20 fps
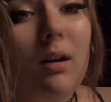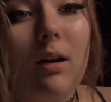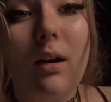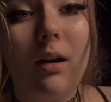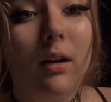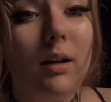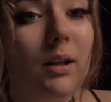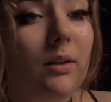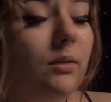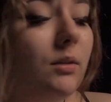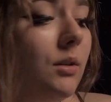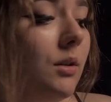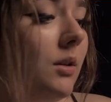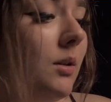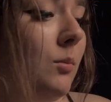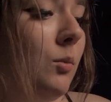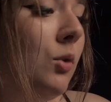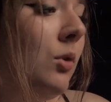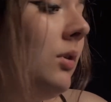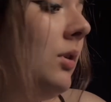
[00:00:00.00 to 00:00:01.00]

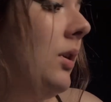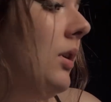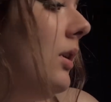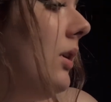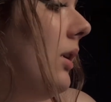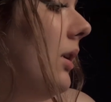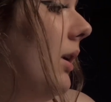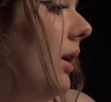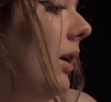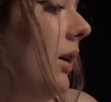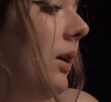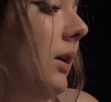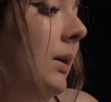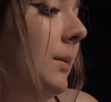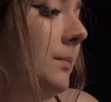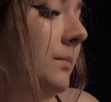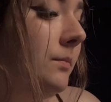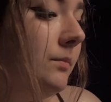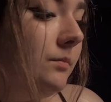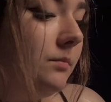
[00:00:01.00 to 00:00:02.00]
anymore.
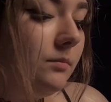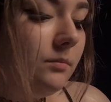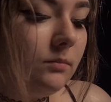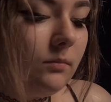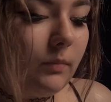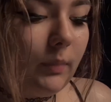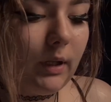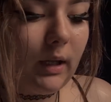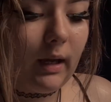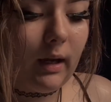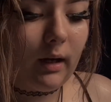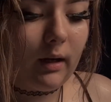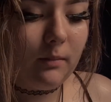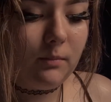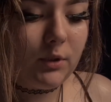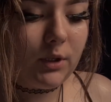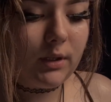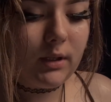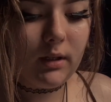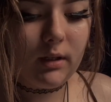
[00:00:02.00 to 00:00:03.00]
But yeah,
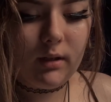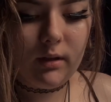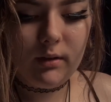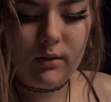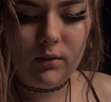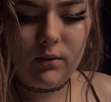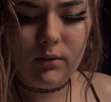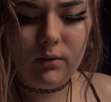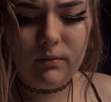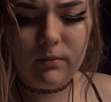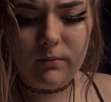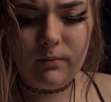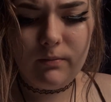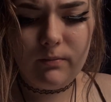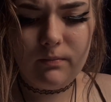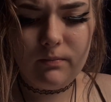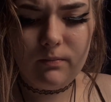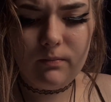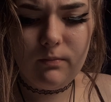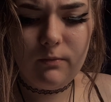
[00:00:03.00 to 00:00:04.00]
I'm just gonna sort of
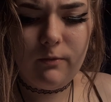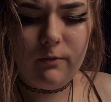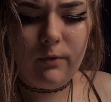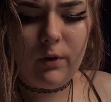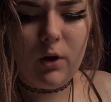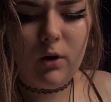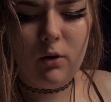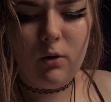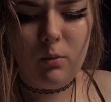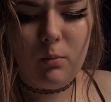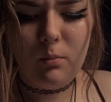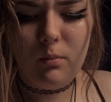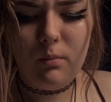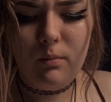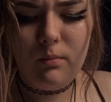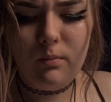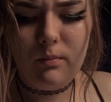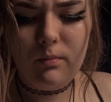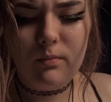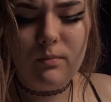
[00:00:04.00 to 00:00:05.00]

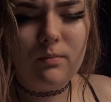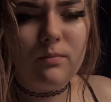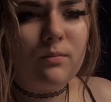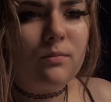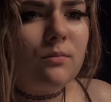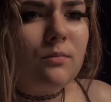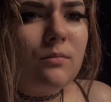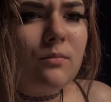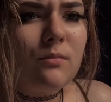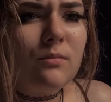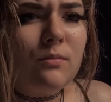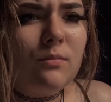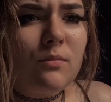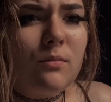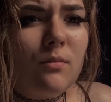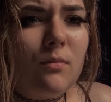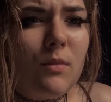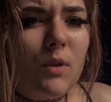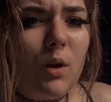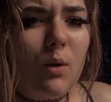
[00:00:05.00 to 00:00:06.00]
film
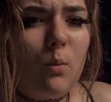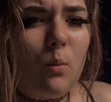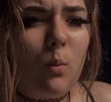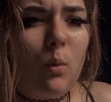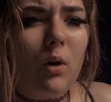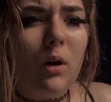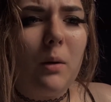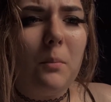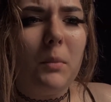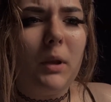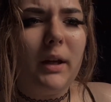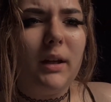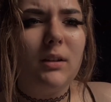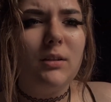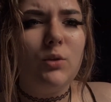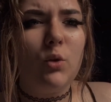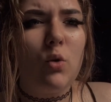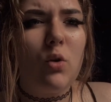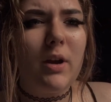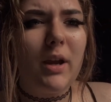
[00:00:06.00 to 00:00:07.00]
what I'm like
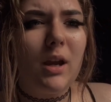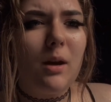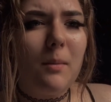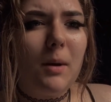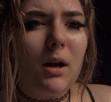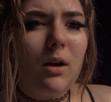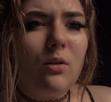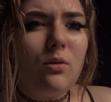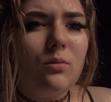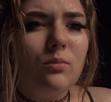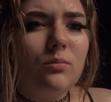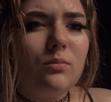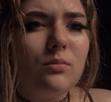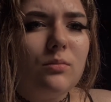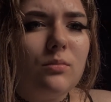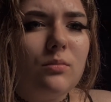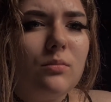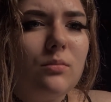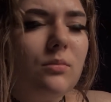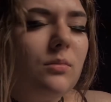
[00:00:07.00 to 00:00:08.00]
talking about
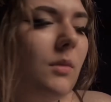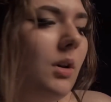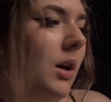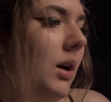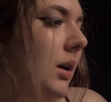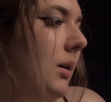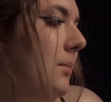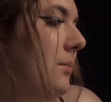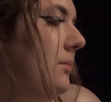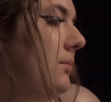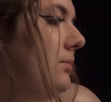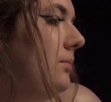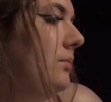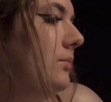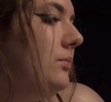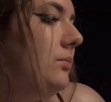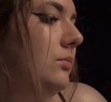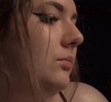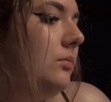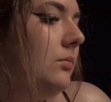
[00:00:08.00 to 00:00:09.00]
and
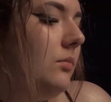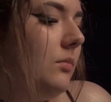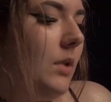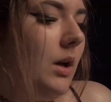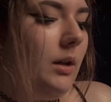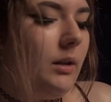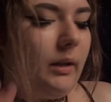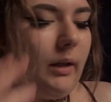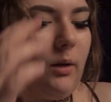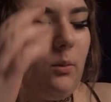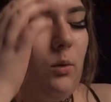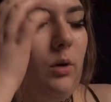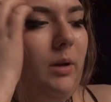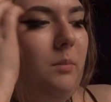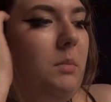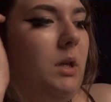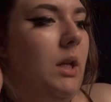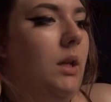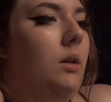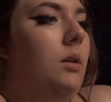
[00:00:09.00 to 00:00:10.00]
like what I
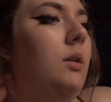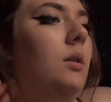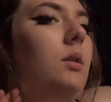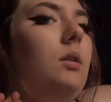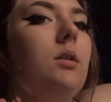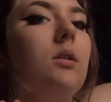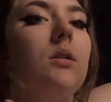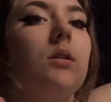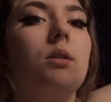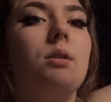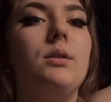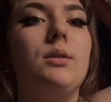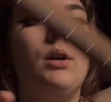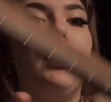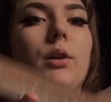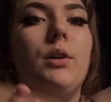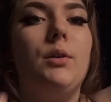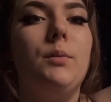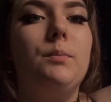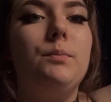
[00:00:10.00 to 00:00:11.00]
mean.
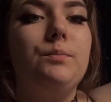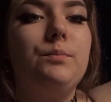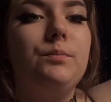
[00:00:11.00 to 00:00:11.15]
So